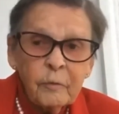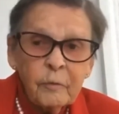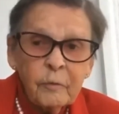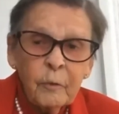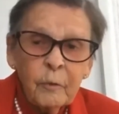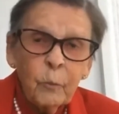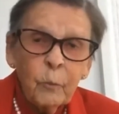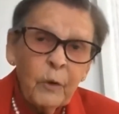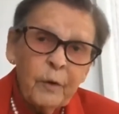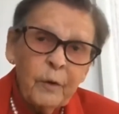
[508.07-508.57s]

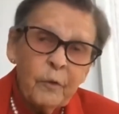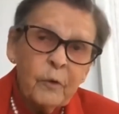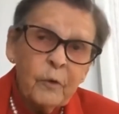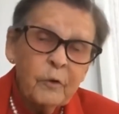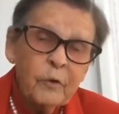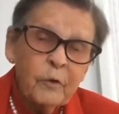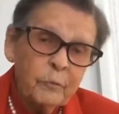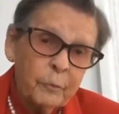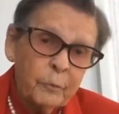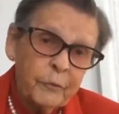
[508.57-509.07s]
or one of the
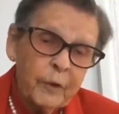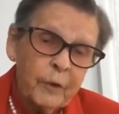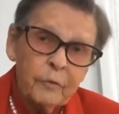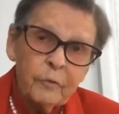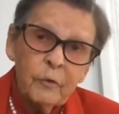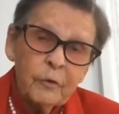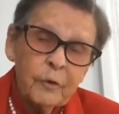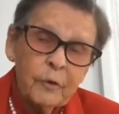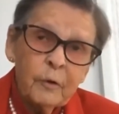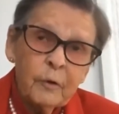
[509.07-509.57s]
Gospels has
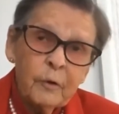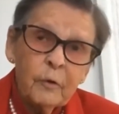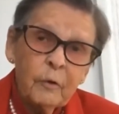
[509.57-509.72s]
her dead